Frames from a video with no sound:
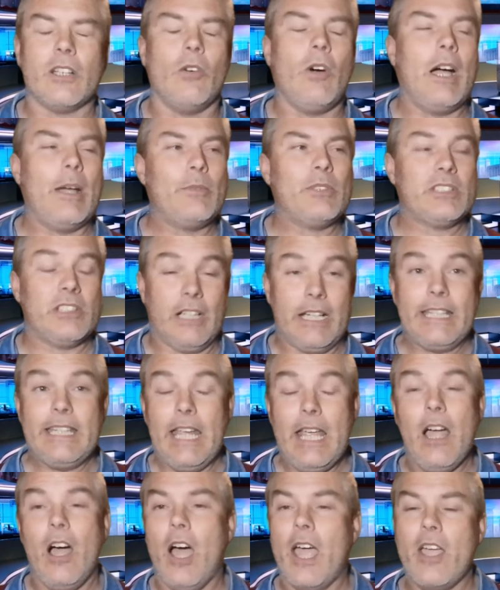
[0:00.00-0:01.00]
So I was like,
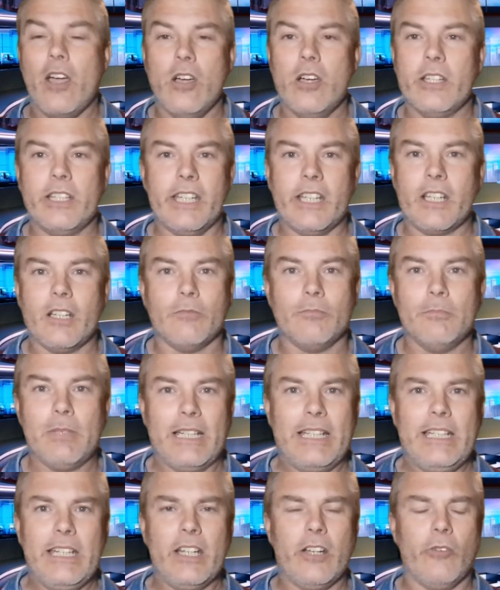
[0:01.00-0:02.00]
yeah, I heard it
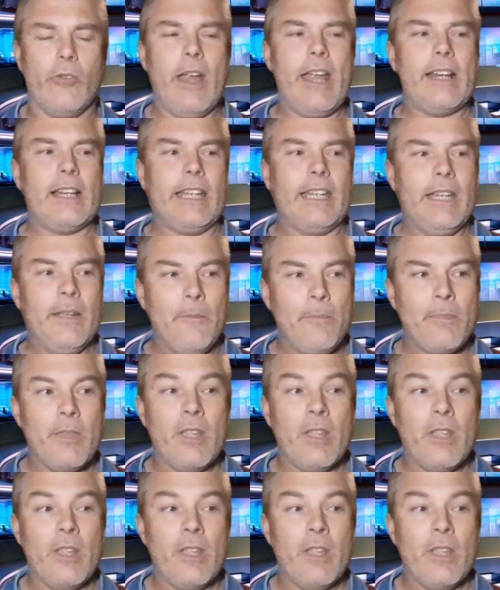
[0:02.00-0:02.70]
completely correctly.